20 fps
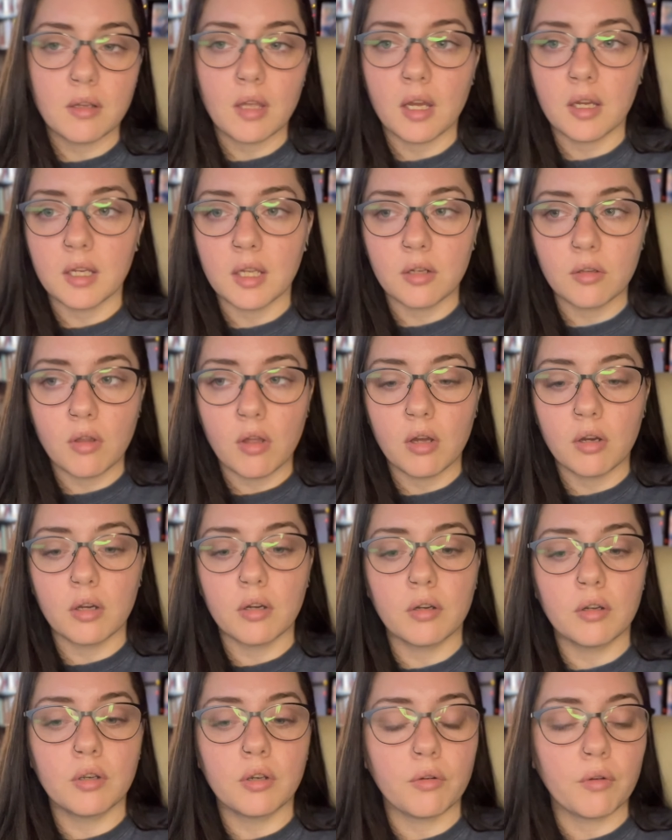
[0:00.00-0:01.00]
I get
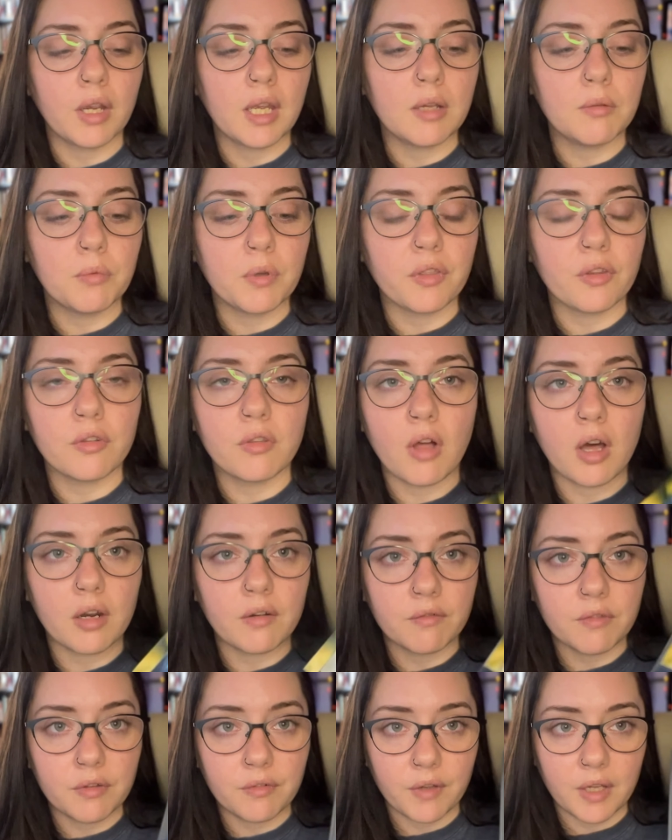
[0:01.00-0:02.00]
along great with a lot
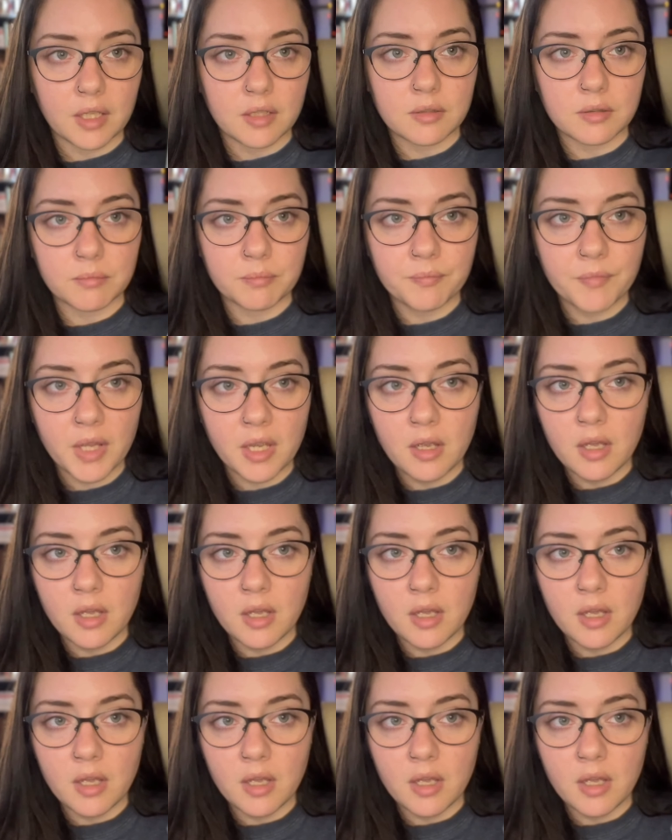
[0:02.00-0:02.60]
of the fandom.